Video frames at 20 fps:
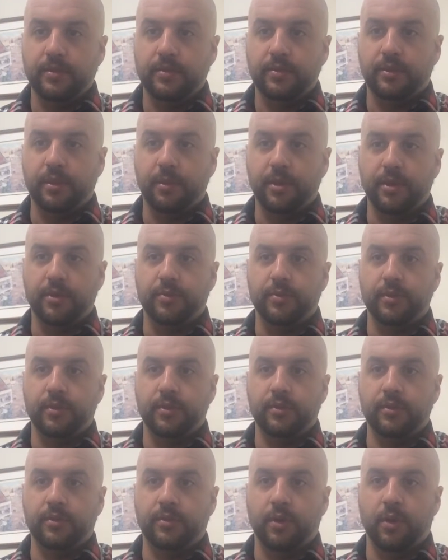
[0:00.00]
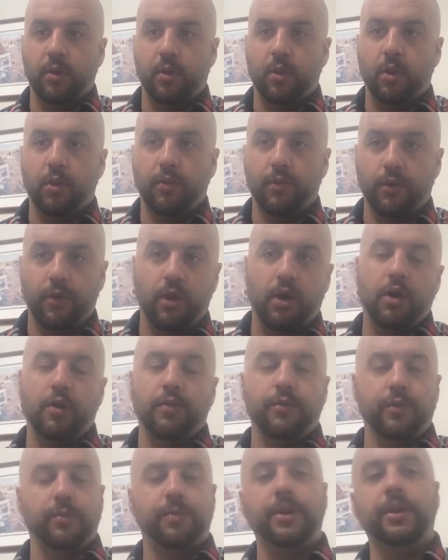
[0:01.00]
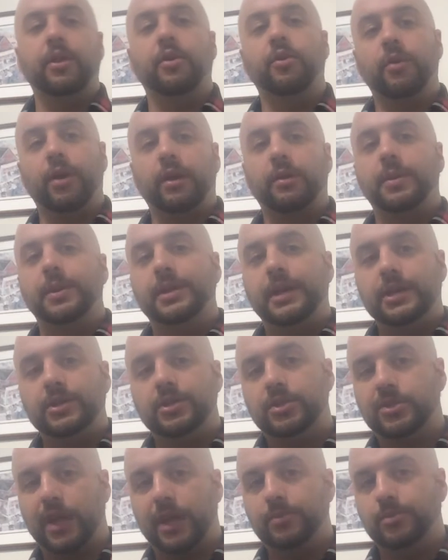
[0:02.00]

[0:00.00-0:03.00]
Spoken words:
So overall for pillow recommendations,